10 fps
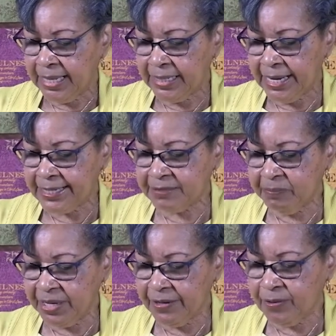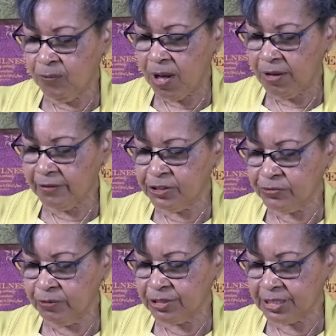let us build the wall of
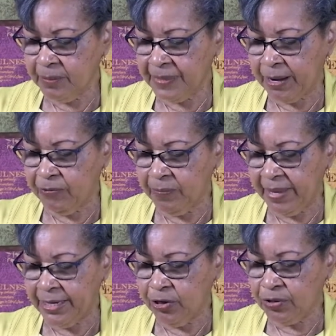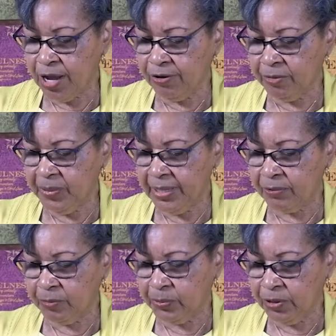Jerusalem that we may no longer be a
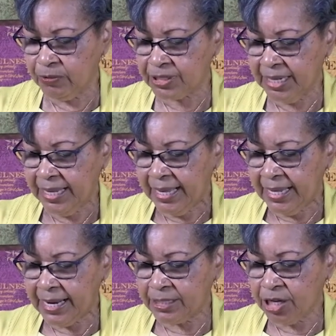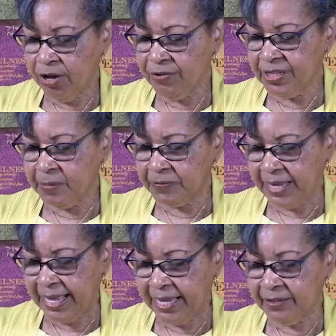reproach. And I told them of
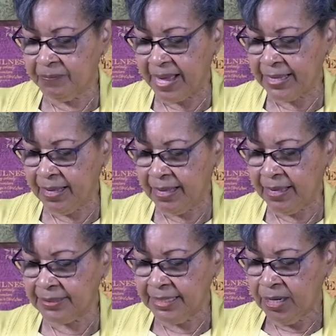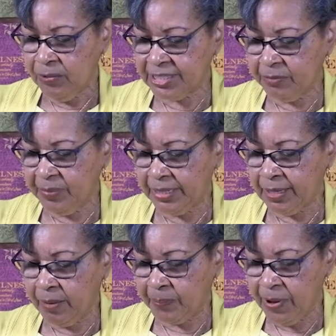the hand of my God, which had been
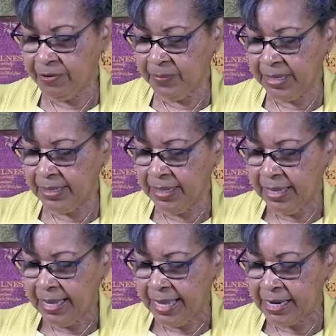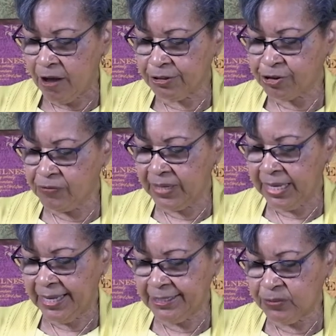upon me, and also of the
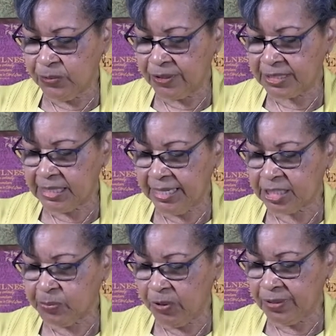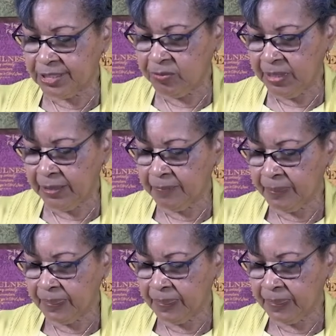king's words that he had spoken to me.